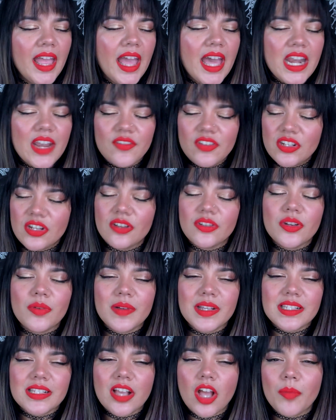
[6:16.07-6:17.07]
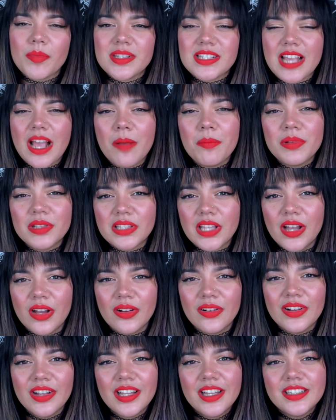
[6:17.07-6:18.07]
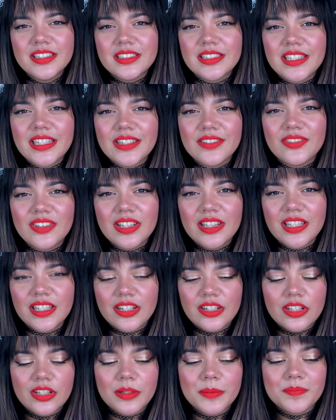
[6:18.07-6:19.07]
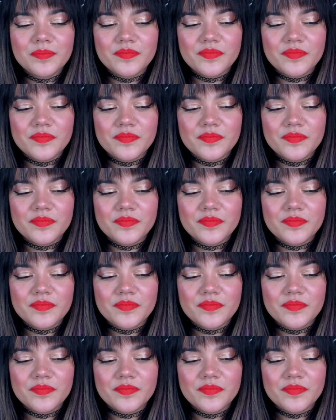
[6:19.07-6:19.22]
And if you don't know what's comment down below, leave the little,